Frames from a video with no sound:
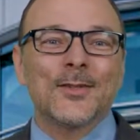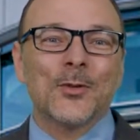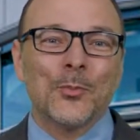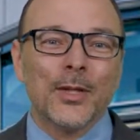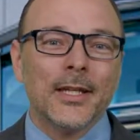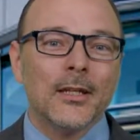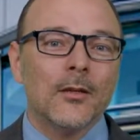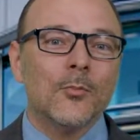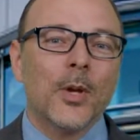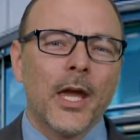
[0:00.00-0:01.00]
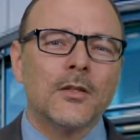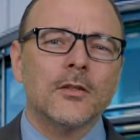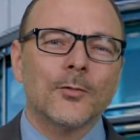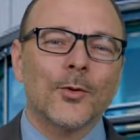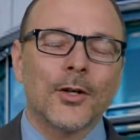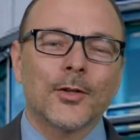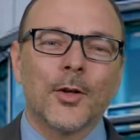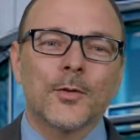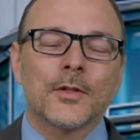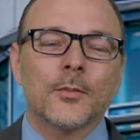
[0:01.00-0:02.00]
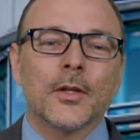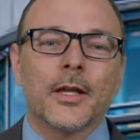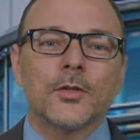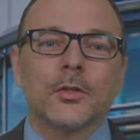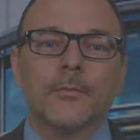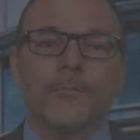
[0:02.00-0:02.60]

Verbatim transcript: is complete, patients will undergo simulation.